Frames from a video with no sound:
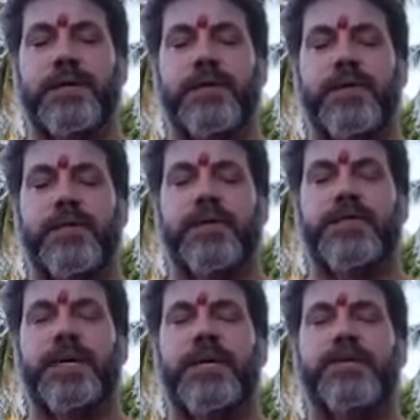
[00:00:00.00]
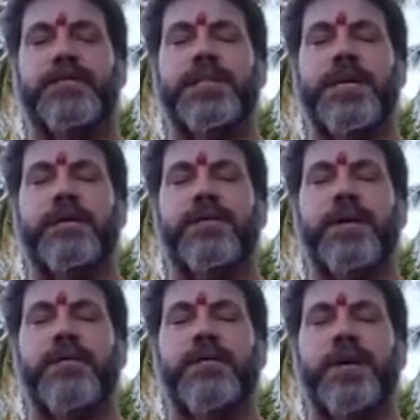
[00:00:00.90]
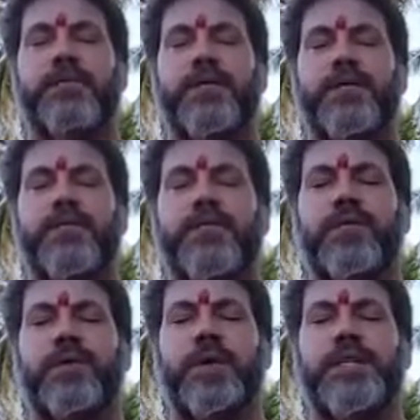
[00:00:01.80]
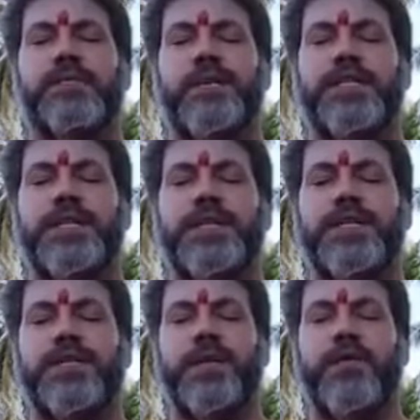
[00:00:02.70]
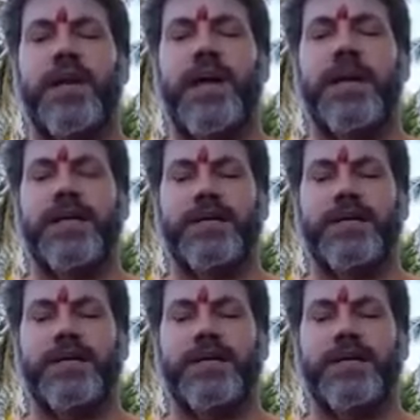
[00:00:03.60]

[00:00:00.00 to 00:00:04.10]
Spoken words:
Merging yourself into that beautiful experience of light.